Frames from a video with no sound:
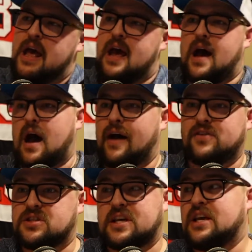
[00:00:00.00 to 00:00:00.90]

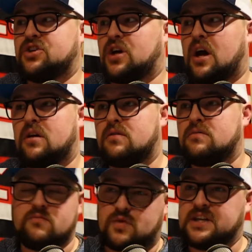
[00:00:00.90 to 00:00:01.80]
Obviously, Isha
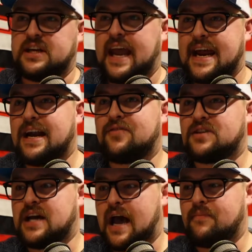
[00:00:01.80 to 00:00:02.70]
was in Canada at the
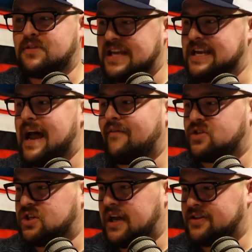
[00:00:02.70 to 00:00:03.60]
time, didn't have a
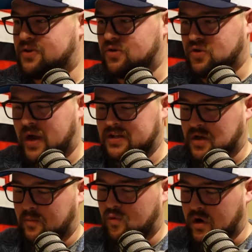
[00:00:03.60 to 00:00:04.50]
chance to enjoy it, so
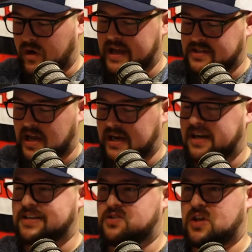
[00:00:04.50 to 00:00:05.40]
I'm really excited
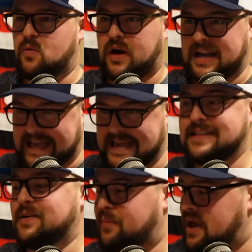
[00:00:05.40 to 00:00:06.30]
to see what
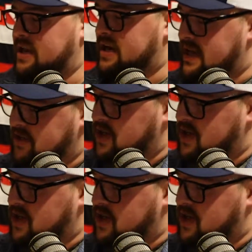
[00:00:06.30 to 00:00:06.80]
his opinion is